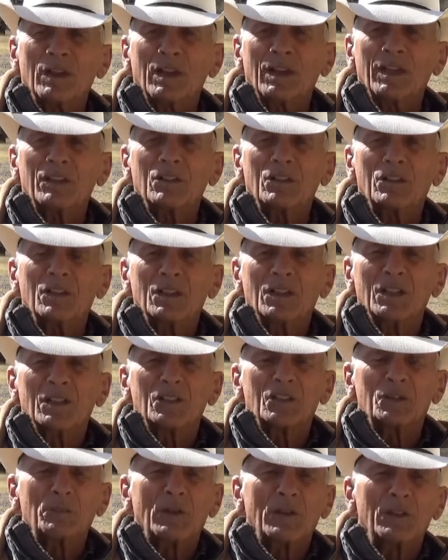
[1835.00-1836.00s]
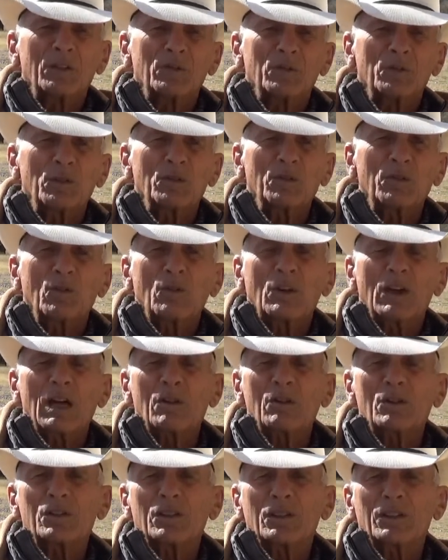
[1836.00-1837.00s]
I could spend 3 or 4
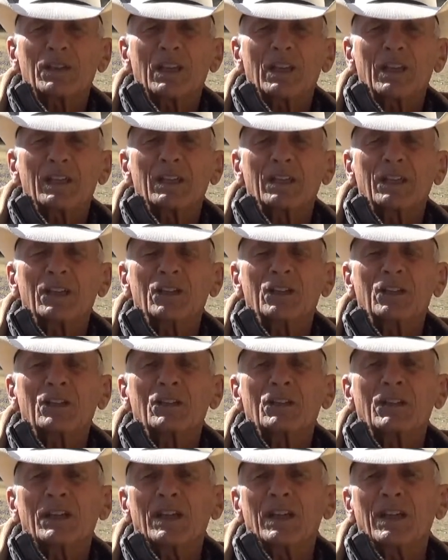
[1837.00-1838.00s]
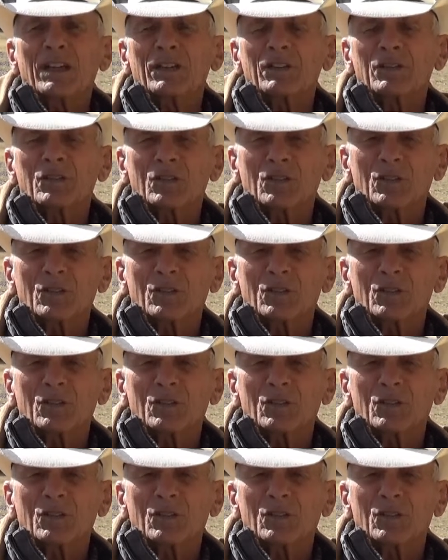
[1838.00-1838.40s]
hours a day here and